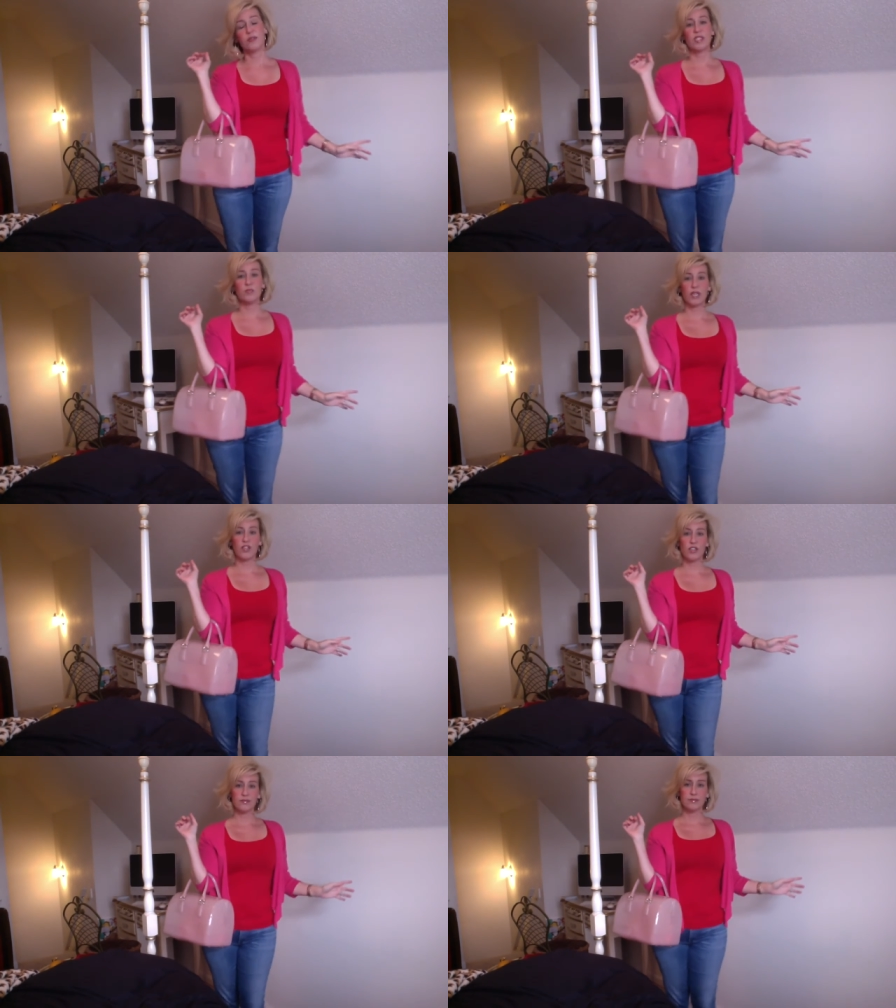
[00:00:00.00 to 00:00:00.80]
Is this
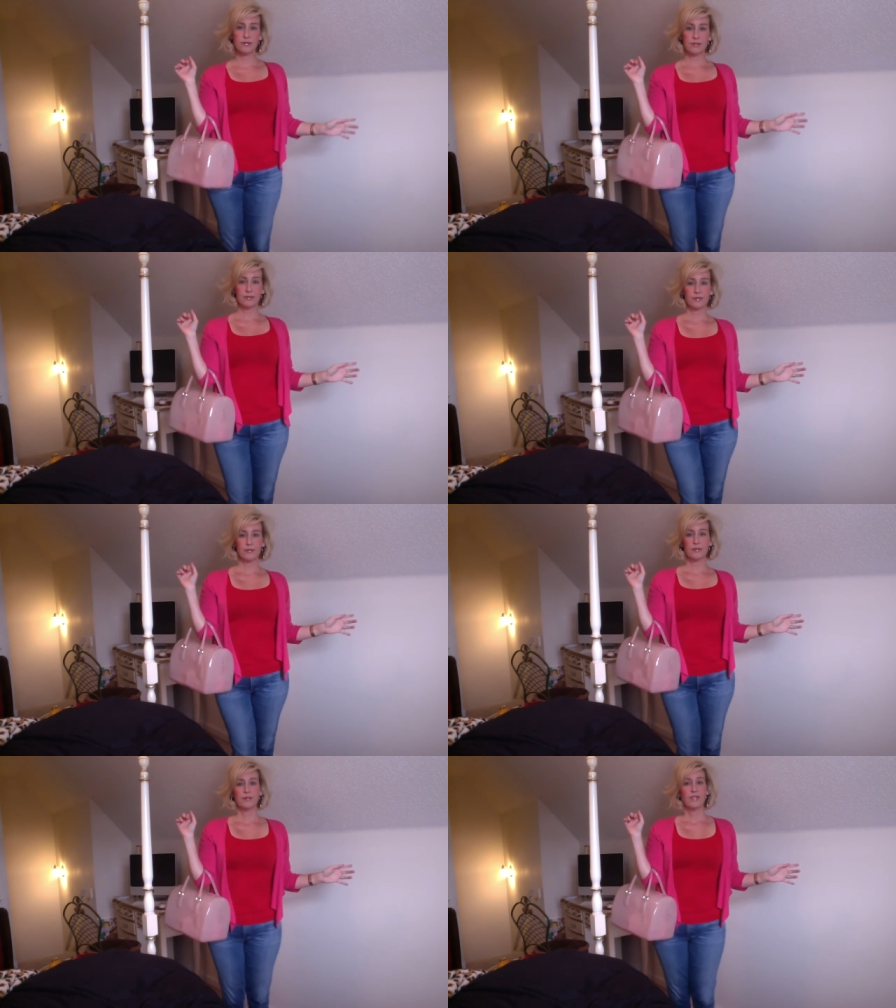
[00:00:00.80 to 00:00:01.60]
better?
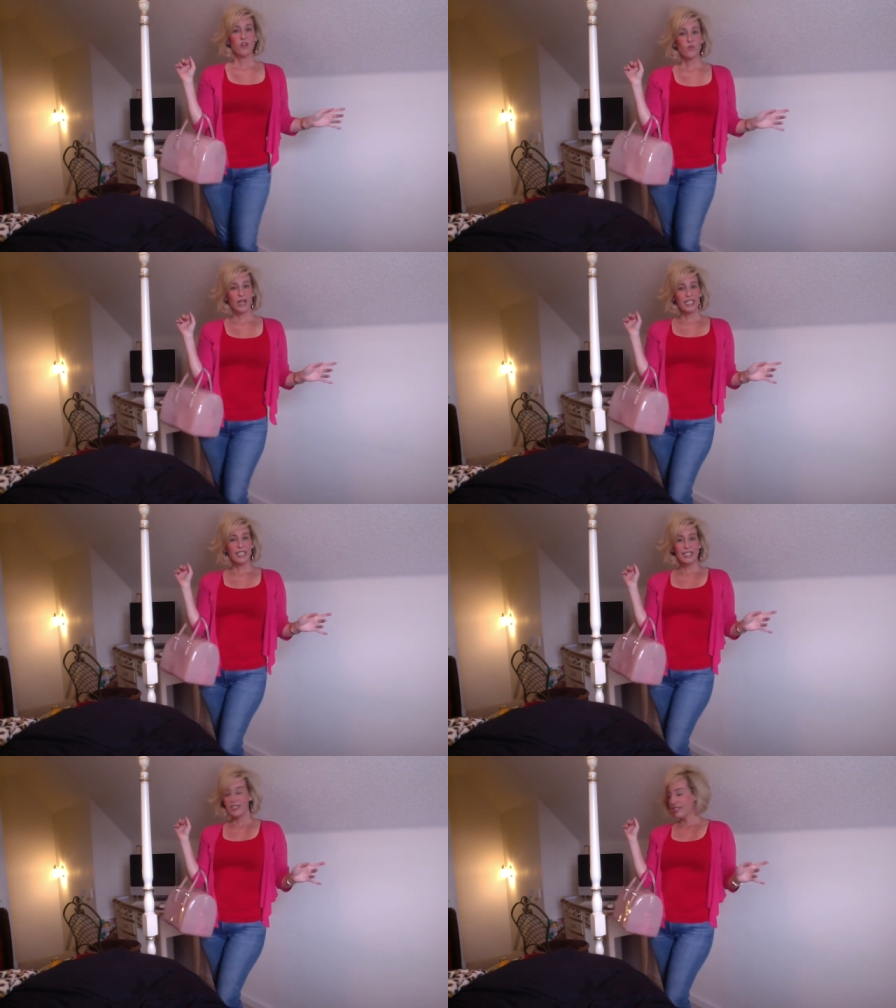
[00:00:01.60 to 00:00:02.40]

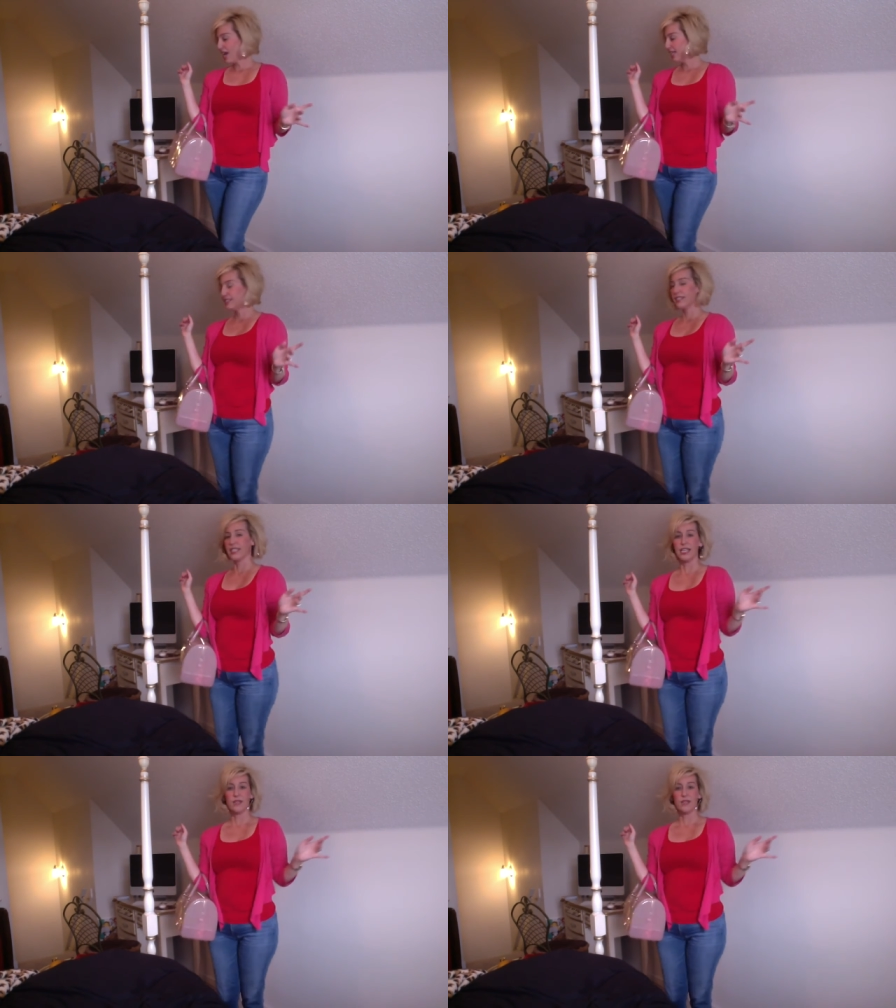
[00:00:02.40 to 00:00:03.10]
Waiting nicely.